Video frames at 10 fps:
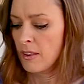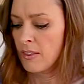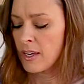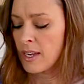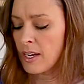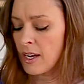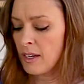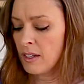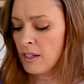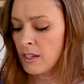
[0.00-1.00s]
the,
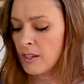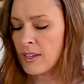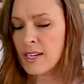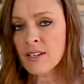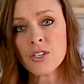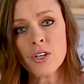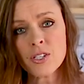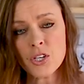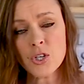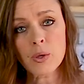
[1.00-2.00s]
uh, the
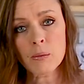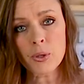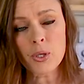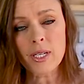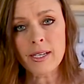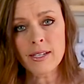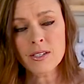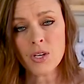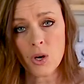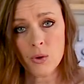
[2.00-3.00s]
inserts that you can put in
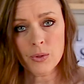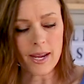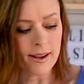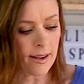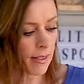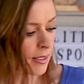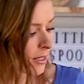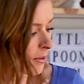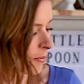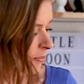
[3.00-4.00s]
to hold eggs.